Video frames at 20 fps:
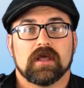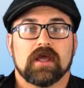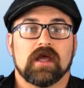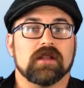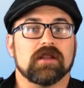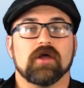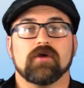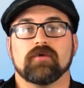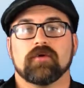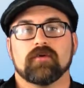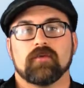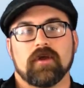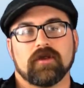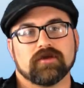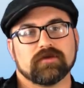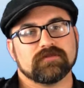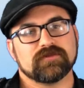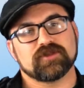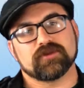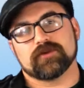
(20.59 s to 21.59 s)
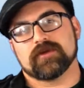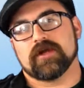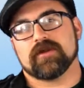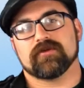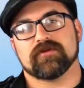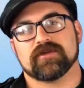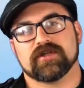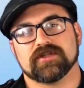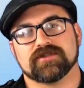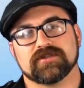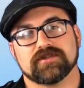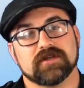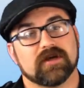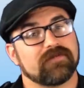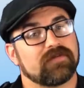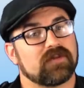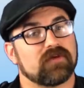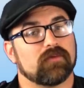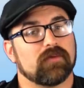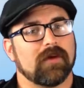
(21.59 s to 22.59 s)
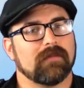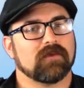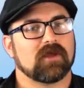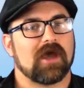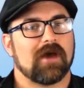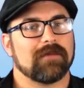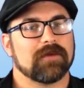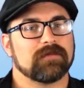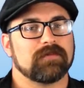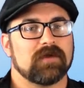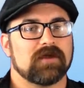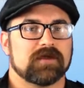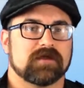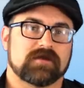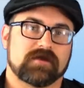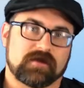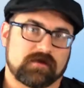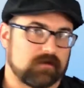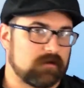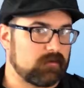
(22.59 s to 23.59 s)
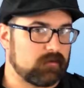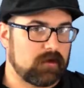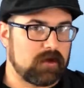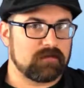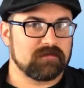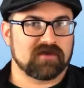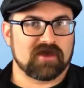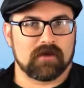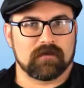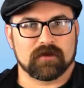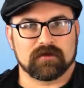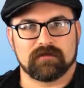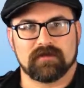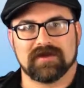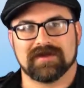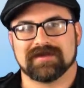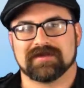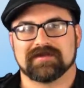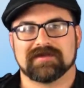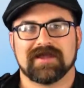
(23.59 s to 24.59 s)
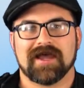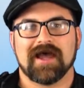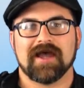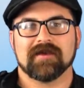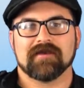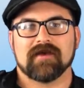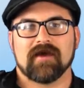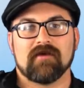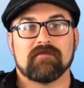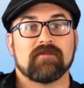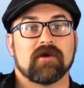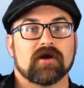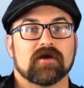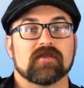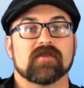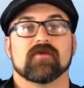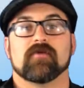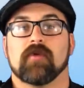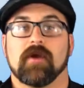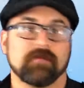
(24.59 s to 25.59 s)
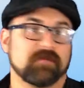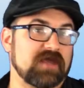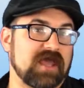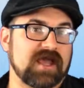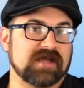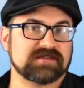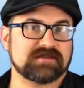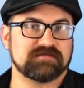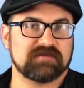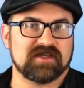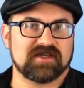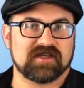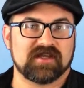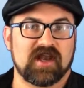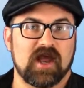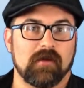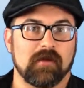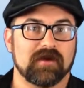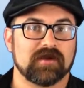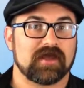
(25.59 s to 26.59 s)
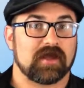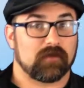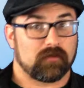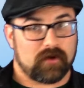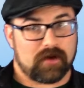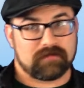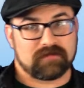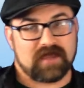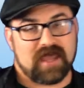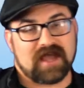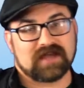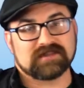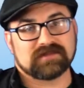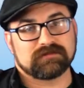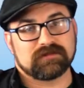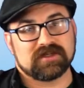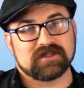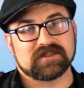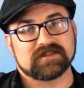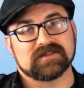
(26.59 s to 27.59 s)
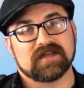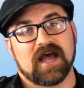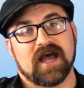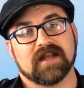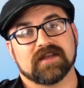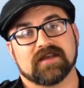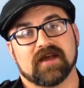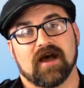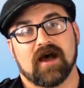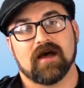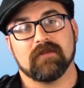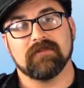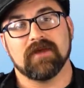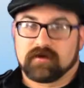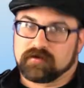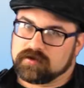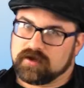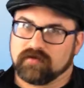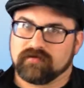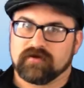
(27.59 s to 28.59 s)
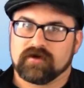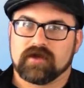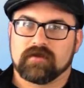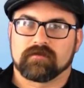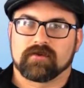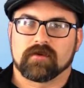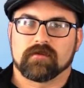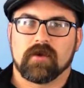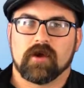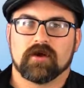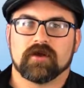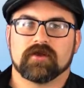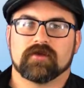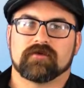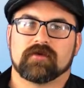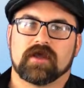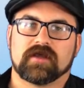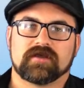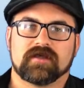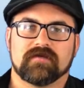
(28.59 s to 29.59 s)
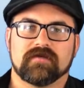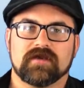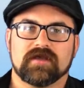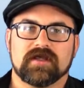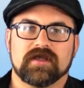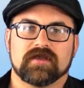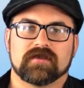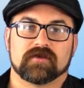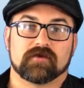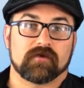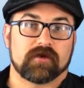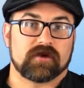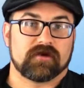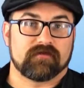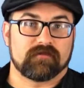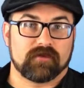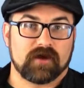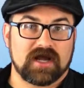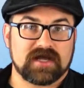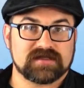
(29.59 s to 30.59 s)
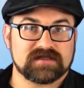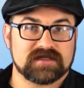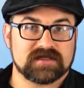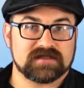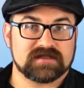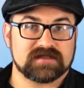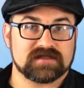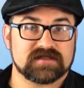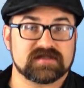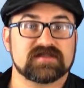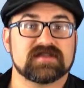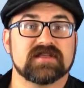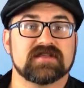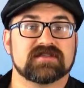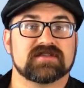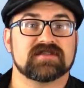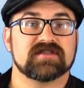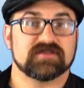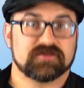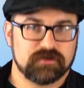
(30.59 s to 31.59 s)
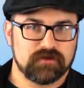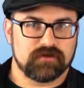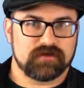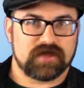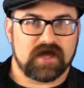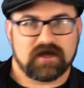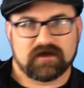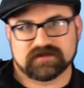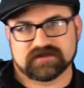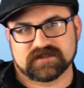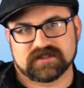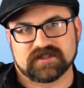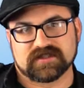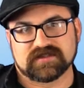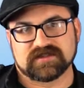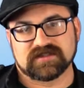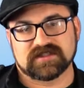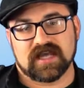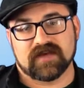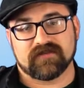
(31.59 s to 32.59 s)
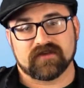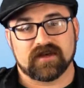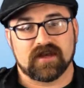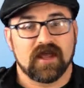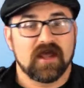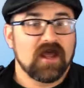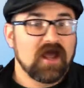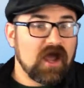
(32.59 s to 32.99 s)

Hello and welcome to another edition of the Webcomic Beacon here at webcomicbeacon.com, part of the Webcast Beacon Network at webcastbeacon.com, covering and promoting creativity and the creative process since 2007.